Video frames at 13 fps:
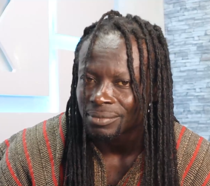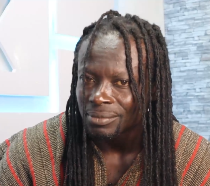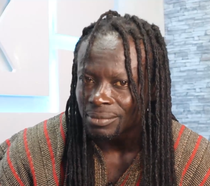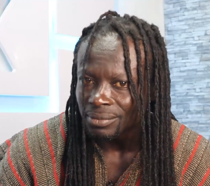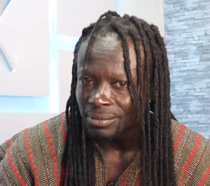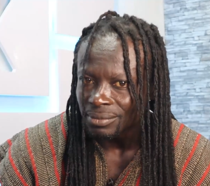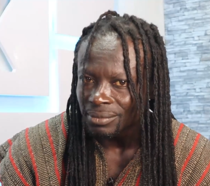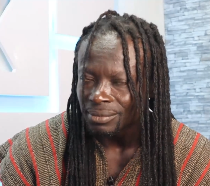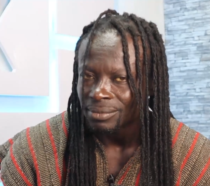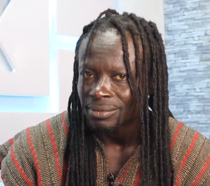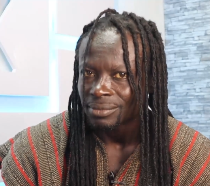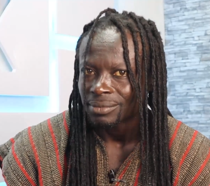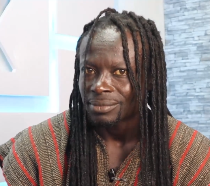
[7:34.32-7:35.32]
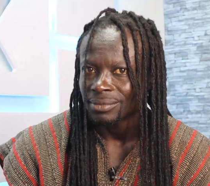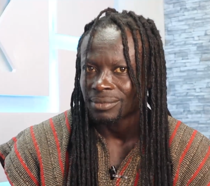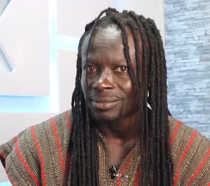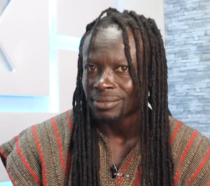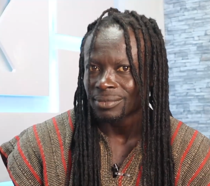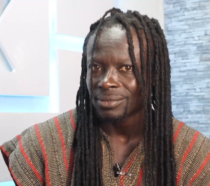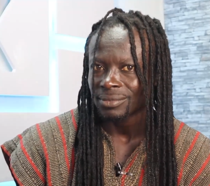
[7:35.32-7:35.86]

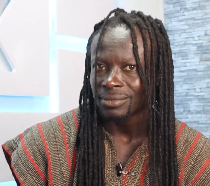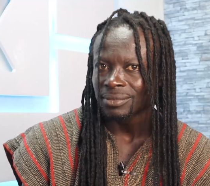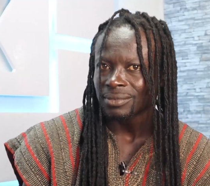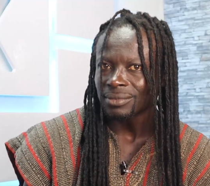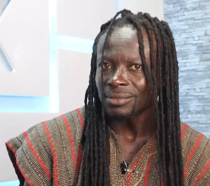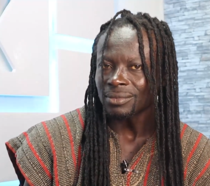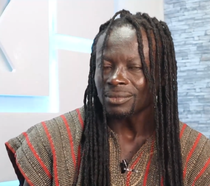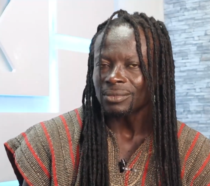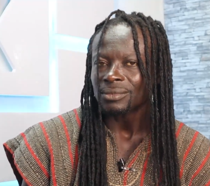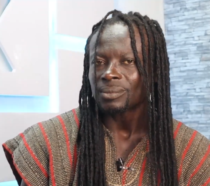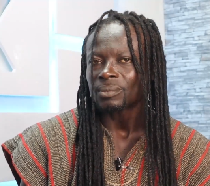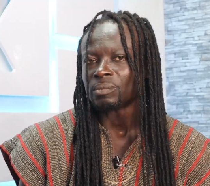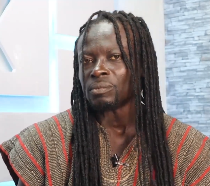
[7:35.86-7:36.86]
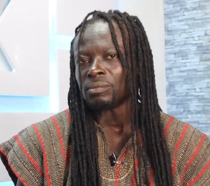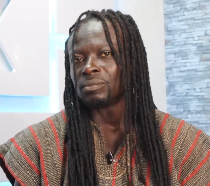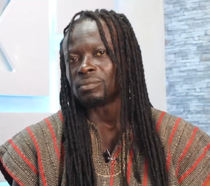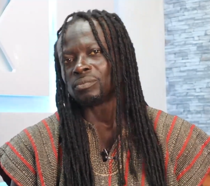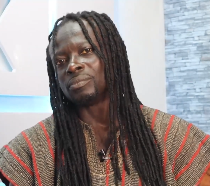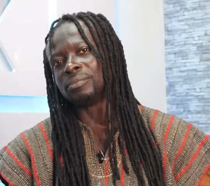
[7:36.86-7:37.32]
(silence)